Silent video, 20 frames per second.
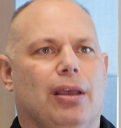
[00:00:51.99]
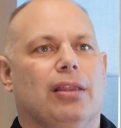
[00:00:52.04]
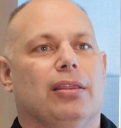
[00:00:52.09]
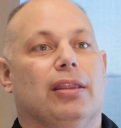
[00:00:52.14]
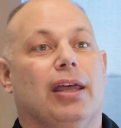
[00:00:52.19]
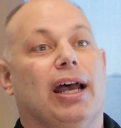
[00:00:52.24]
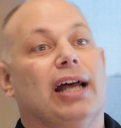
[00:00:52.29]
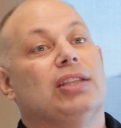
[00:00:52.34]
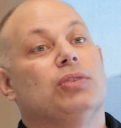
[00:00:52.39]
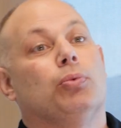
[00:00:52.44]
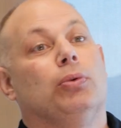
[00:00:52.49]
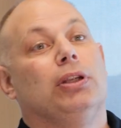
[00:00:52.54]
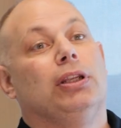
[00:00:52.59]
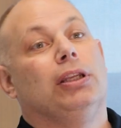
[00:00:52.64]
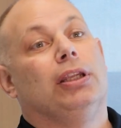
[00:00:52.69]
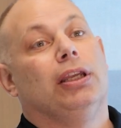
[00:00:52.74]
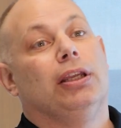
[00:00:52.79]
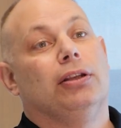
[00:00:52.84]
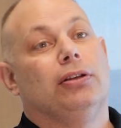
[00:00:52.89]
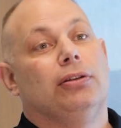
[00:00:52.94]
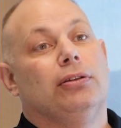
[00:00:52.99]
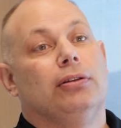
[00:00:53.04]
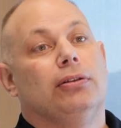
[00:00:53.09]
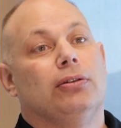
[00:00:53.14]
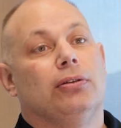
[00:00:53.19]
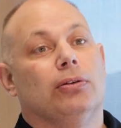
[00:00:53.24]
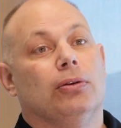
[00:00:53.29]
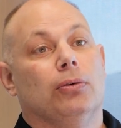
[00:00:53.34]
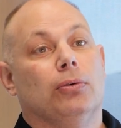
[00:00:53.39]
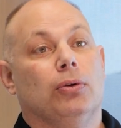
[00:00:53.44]
That's when you need
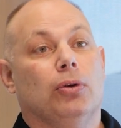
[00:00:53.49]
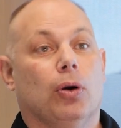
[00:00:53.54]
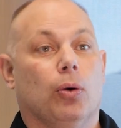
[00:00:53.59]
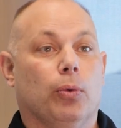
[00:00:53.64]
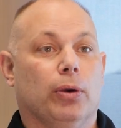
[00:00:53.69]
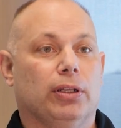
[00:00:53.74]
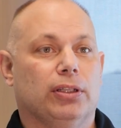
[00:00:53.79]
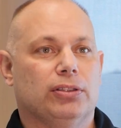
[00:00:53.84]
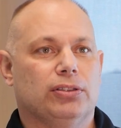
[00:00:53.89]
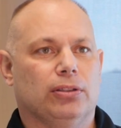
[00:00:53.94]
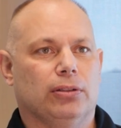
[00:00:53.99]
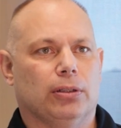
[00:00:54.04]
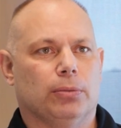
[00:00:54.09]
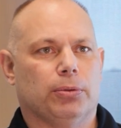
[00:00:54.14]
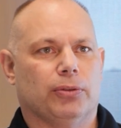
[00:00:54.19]
to go in to see your